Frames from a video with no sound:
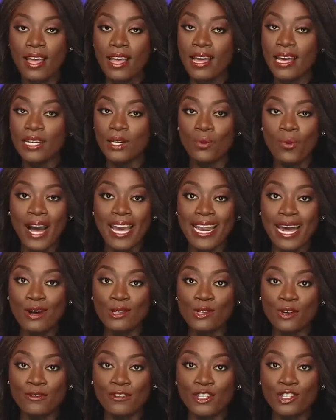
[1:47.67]
And a White
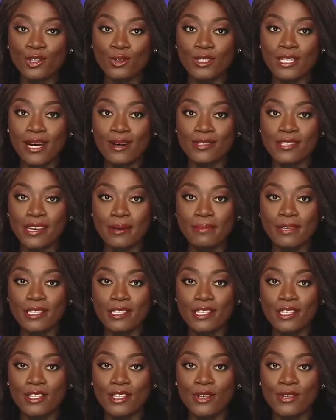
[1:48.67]
House official tells
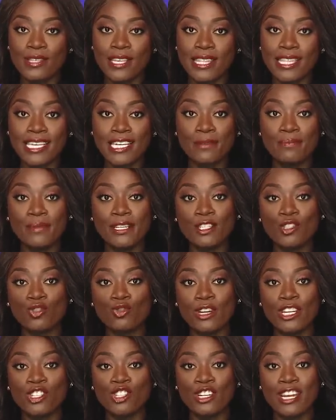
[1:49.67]
ABC News that the
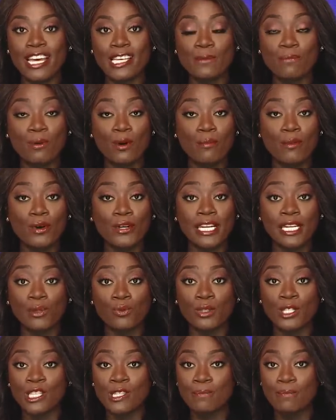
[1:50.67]
administration has promoted
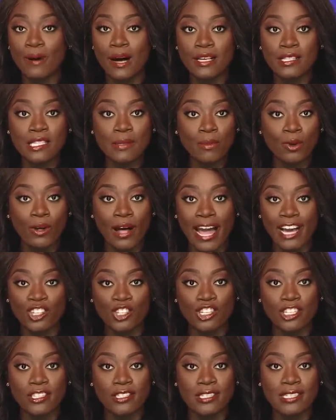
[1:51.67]
responsible
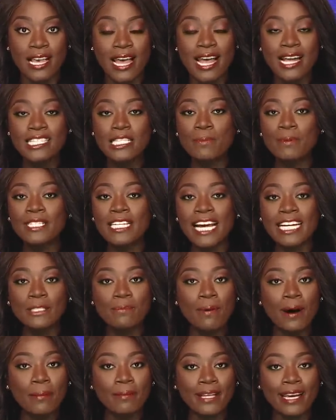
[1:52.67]
actions to
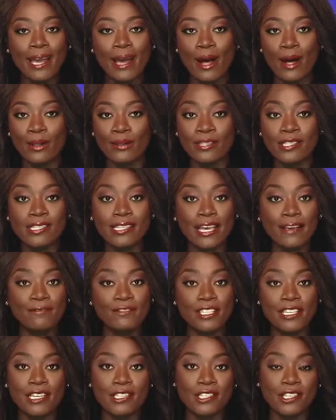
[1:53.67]
protect public health,
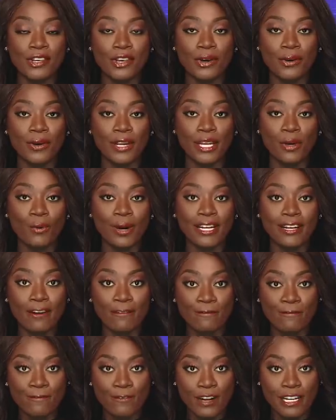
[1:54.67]
safety, and security when
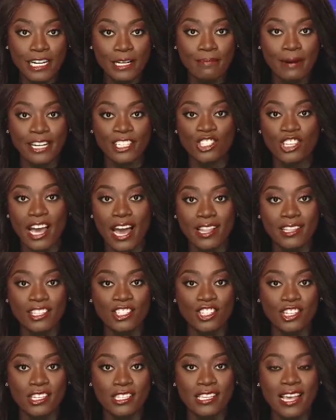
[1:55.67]
confronted by
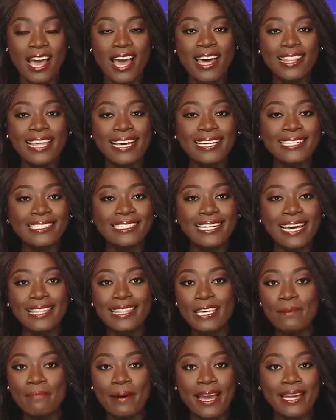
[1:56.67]
challenges like a
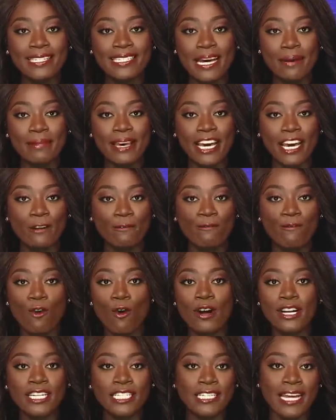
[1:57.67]
deadly pandemic and
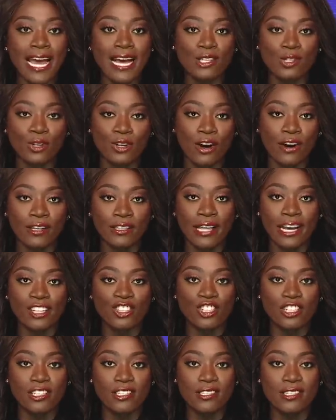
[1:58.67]
foreign attacks on our
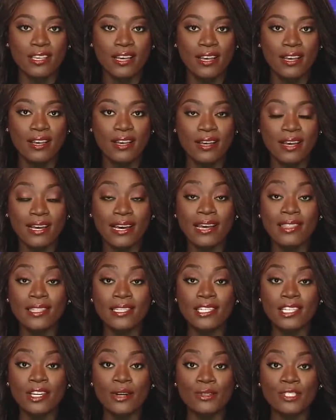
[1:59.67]
elections. Again,
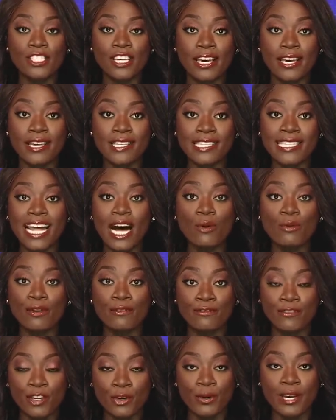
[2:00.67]
the DOJ is now
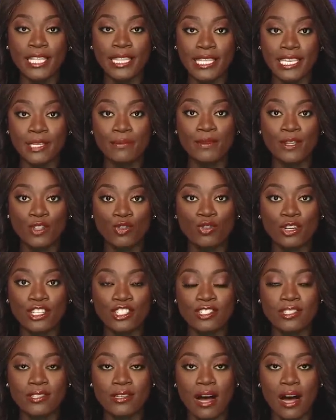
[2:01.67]
reviewing the
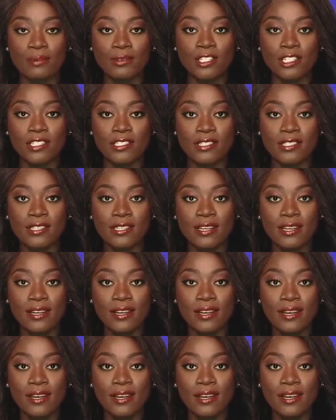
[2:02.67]
administration's options.